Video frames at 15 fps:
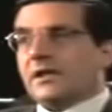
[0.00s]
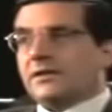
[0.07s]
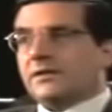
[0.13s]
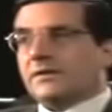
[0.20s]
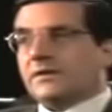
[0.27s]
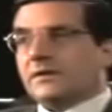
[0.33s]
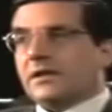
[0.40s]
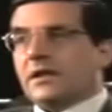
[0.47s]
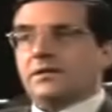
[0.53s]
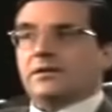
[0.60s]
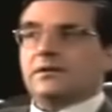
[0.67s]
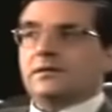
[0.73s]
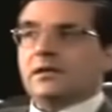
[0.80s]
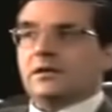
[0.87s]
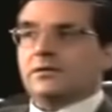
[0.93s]
acts
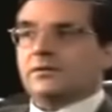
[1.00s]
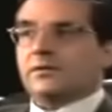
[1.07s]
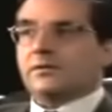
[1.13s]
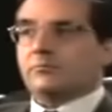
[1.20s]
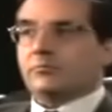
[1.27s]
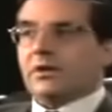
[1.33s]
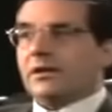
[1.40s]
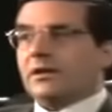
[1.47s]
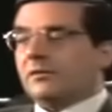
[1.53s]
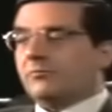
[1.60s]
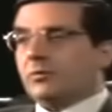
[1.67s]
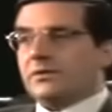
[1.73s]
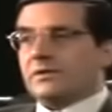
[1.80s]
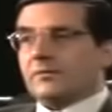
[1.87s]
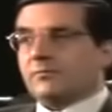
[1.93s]
carried out by the
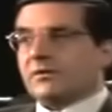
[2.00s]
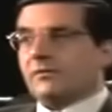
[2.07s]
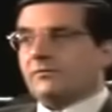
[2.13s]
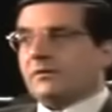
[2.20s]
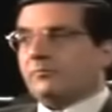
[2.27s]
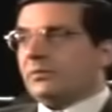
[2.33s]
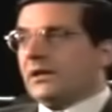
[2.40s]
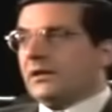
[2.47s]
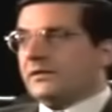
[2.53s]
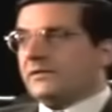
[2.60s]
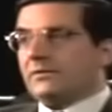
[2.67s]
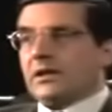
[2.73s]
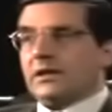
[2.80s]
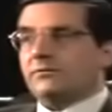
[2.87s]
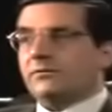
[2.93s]
Muslims over the
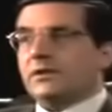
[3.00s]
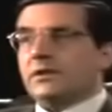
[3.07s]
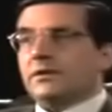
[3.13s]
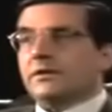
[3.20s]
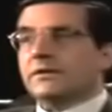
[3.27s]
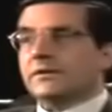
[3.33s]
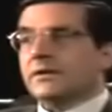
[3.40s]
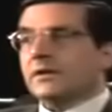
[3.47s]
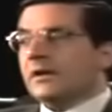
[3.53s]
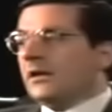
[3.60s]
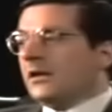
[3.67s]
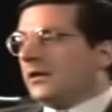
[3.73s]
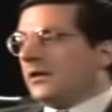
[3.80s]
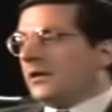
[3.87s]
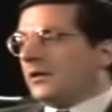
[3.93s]
past 5 years,
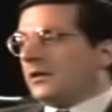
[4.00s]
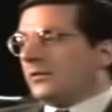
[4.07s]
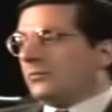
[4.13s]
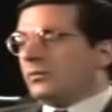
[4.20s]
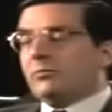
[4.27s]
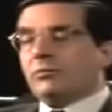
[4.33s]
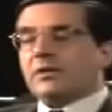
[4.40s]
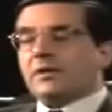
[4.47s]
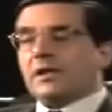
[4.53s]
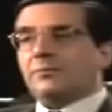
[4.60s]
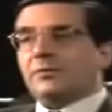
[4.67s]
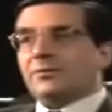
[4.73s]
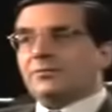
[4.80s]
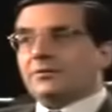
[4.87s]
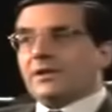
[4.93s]
we would
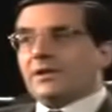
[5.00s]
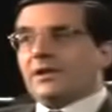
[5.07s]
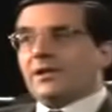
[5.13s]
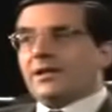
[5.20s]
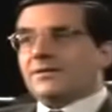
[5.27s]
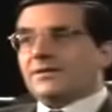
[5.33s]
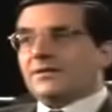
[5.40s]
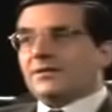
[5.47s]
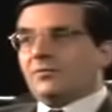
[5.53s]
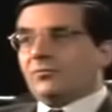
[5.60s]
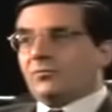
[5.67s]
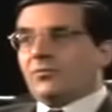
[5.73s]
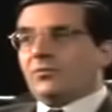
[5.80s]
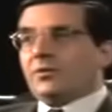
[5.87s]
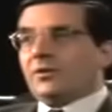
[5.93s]
come to realize that the
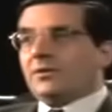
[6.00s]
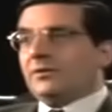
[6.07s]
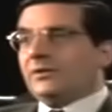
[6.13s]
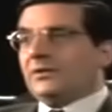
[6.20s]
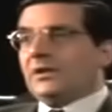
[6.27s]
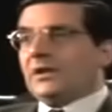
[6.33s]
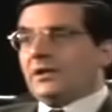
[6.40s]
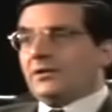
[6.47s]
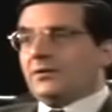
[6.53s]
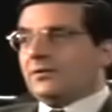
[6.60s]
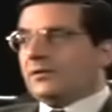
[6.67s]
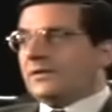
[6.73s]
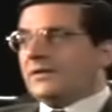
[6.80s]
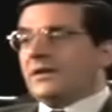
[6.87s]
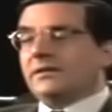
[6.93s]
war on terror
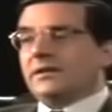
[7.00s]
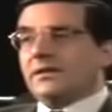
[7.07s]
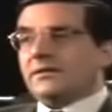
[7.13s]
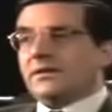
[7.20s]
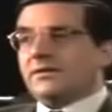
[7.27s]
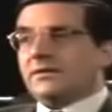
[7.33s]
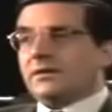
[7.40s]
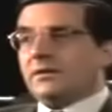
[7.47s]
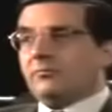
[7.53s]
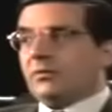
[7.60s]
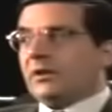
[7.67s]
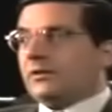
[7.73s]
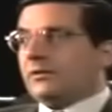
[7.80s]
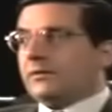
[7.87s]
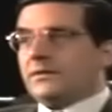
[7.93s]
is unnecessary
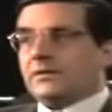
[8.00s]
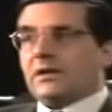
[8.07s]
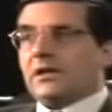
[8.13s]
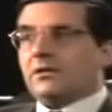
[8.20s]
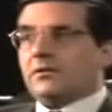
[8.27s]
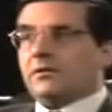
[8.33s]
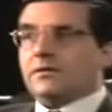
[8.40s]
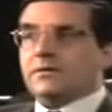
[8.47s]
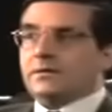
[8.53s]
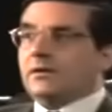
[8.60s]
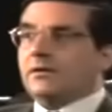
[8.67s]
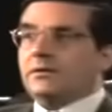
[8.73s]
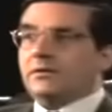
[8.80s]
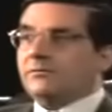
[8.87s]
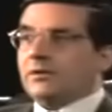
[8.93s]
because terror is
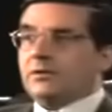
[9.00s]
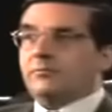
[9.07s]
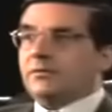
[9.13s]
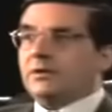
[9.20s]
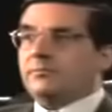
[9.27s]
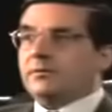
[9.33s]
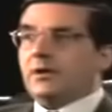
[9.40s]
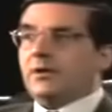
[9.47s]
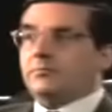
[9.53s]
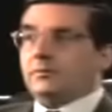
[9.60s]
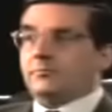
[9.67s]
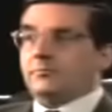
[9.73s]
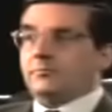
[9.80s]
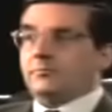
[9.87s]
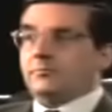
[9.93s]
not a very big problem.